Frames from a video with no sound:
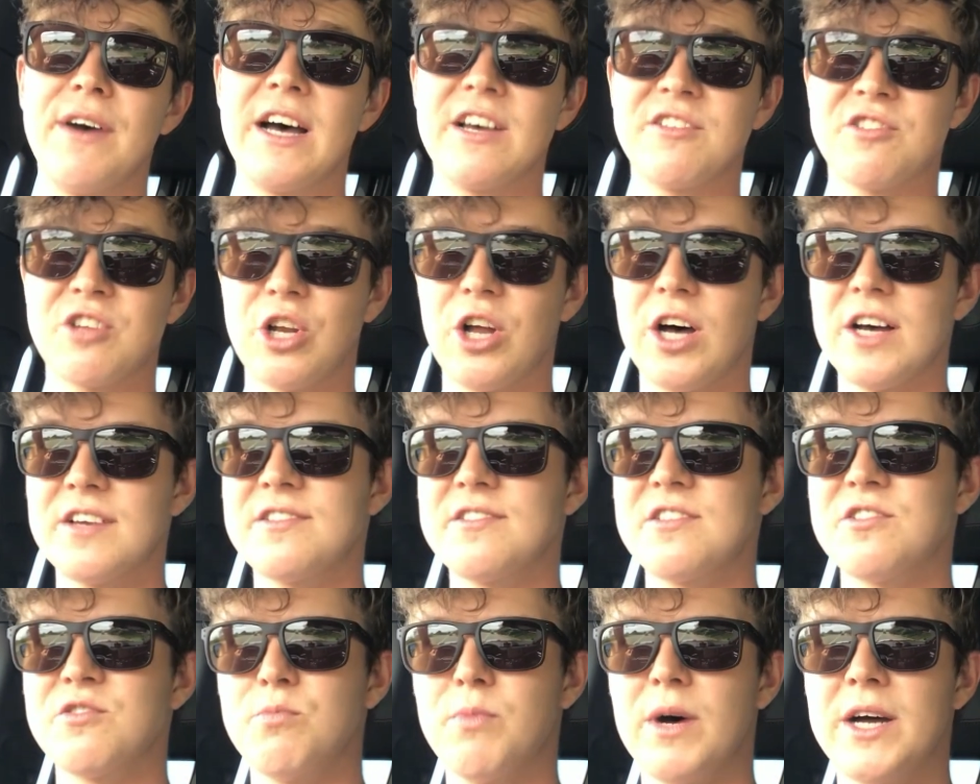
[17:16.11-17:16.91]
has
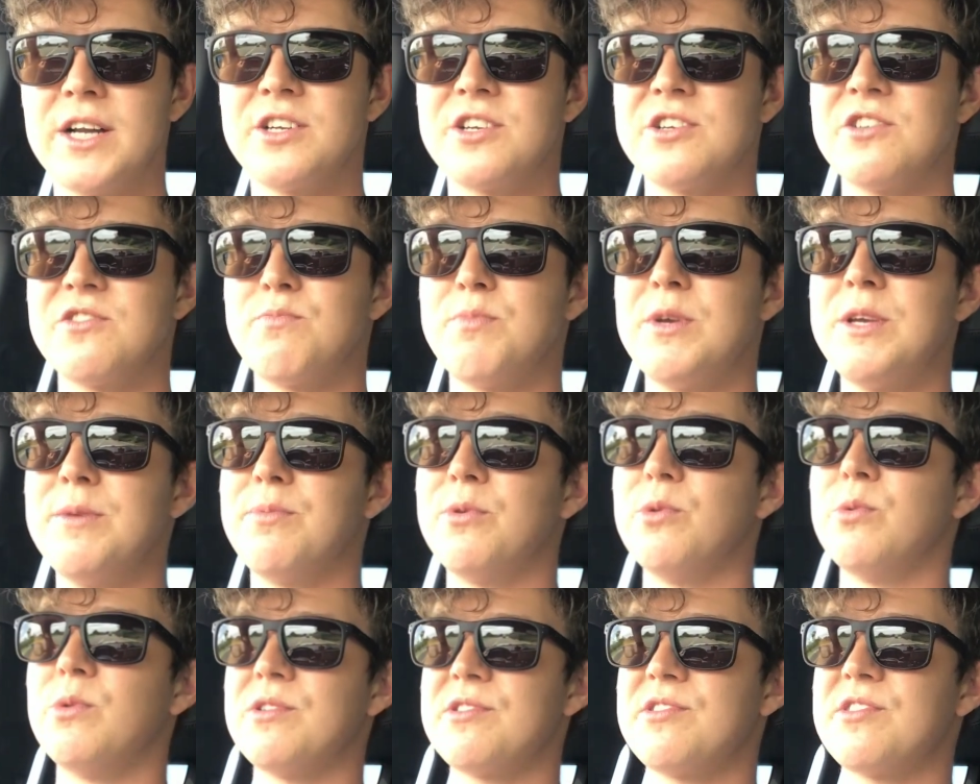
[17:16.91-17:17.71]
lost as much as
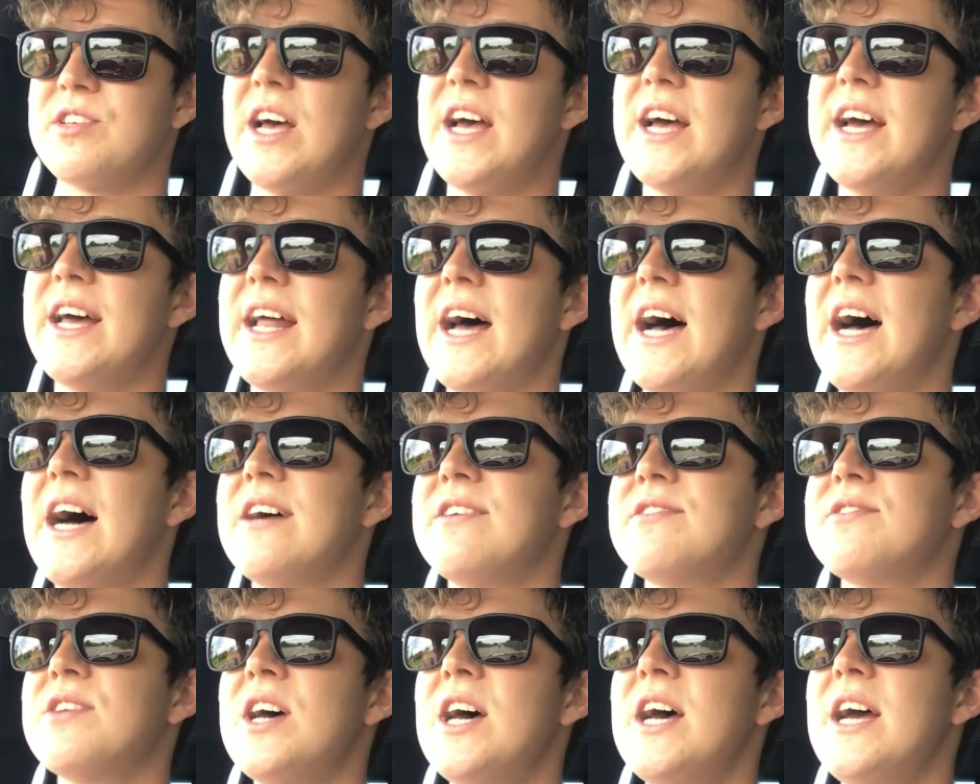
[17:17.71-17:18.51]
people will say it
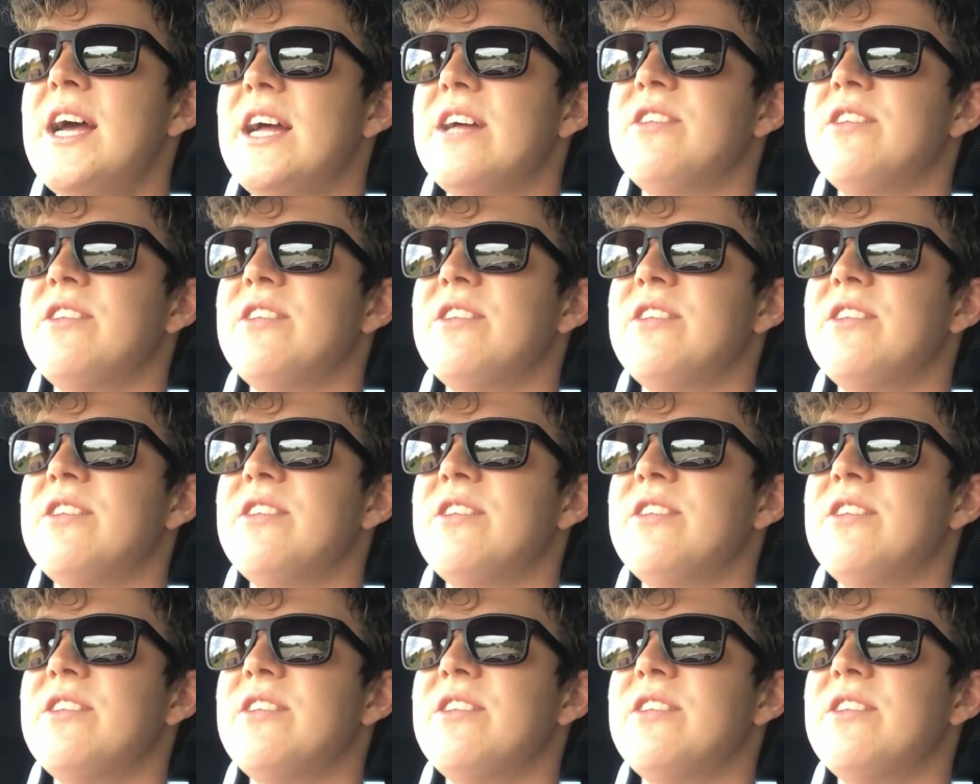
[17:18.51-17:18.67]
has,